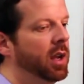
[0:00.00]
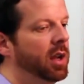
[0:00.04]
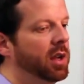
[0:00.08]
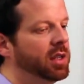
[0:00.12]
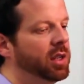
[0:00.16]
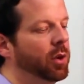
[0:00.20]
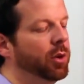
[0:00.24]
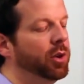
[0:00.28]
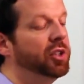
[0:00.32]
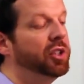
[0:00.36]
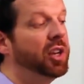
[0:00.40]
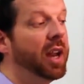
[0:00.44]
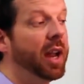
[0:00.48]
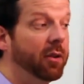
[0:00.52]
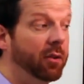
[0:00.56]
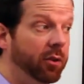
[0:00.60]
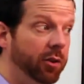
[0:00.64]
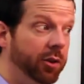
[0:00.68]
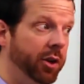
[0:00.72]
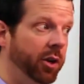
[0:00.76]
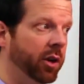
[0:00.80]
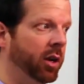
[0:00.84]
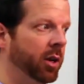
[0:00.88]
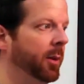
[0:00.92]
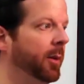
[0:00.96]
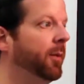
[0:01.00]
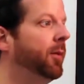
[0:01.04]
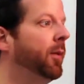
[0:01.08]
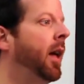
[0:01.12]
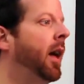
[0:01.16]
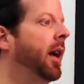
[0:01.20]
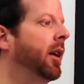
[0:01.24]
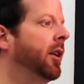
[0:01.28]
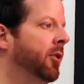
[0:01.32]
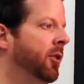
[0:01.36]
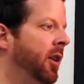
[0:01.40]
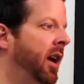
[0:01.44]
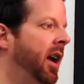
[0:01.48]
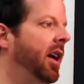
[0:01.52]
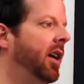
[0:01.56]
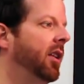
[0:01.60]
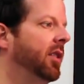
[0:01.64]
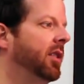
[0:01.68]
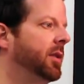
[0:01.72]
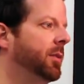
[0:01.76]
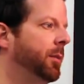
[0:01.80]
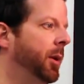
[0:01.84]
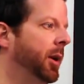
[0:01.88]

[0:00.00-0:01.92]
So in general, you're going to be flying around,